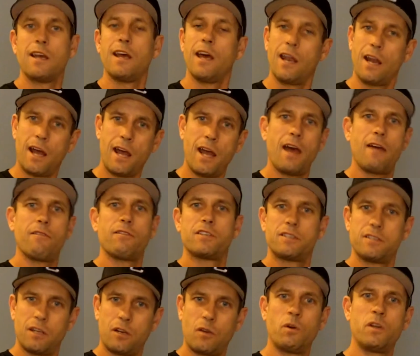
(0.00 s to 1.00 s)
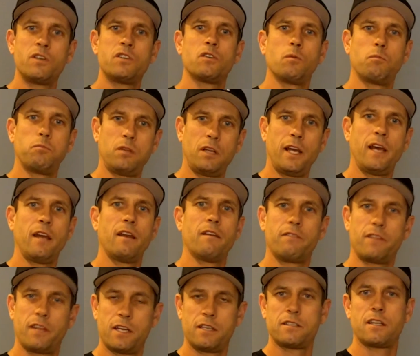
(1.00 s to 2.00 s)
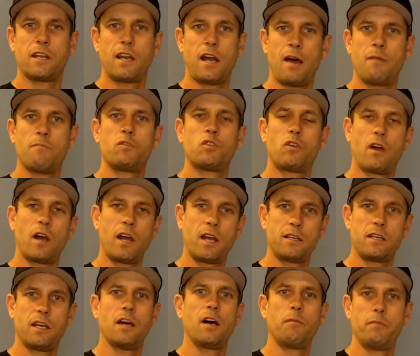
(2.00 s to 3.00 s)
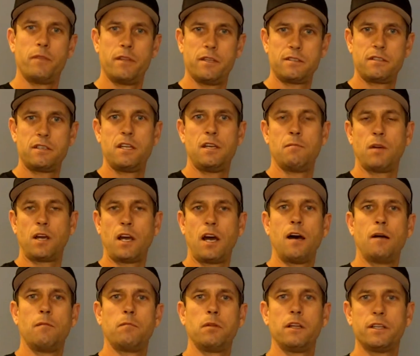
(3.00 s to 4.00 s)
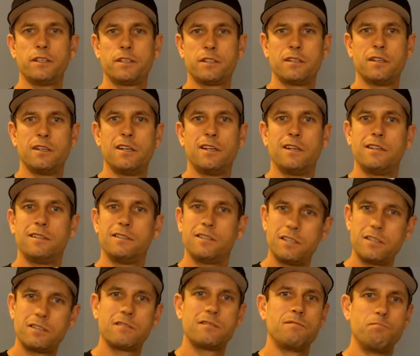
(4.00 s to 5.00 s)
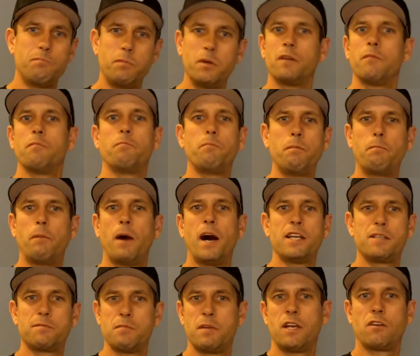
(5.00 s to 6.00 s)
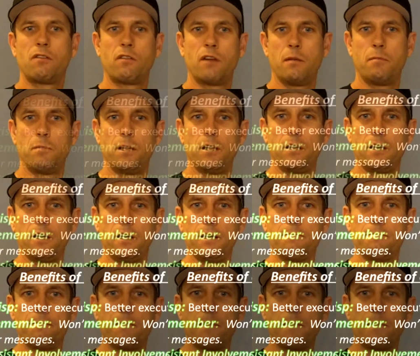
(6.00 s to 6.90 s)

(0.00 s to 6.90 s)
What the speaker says: and I have a sequential plan of things that I'm trying to help this team accomplish. Just buys me credibility.